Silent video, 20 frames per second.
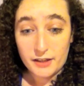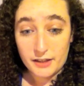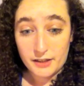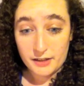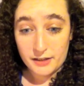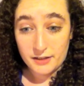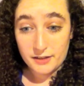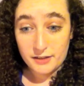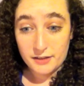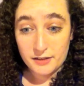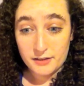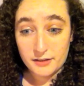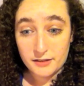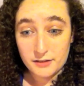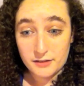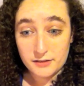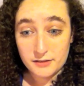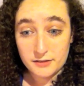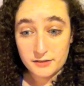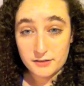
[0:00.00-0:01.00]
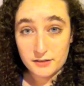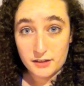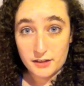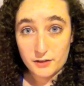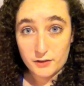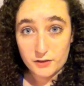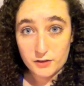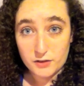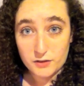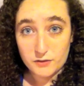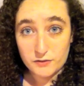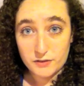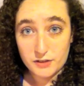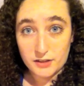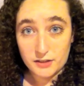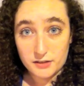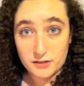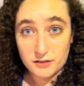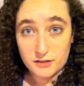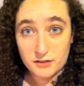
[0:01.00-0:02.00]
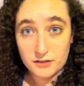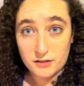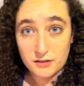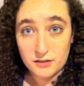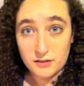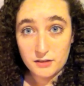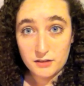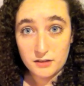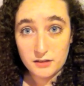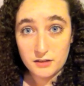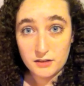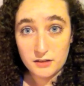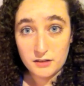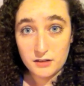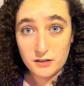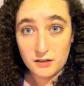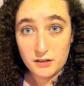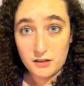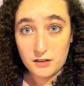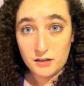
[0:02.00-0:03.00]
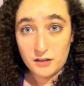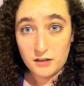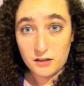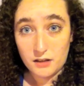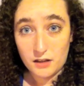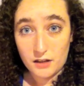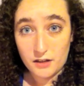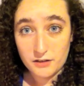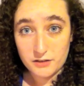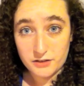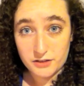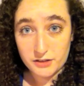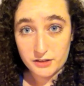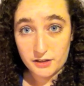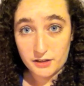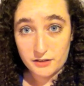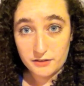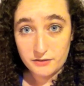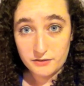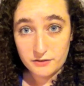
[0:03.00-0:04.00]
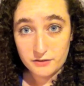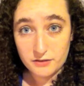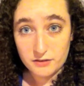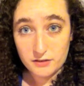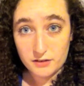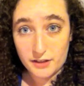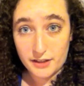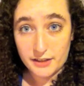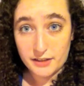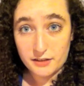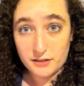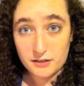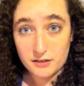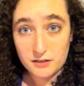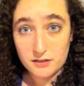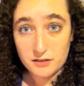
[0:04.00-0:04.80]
And I also have done other stuff, like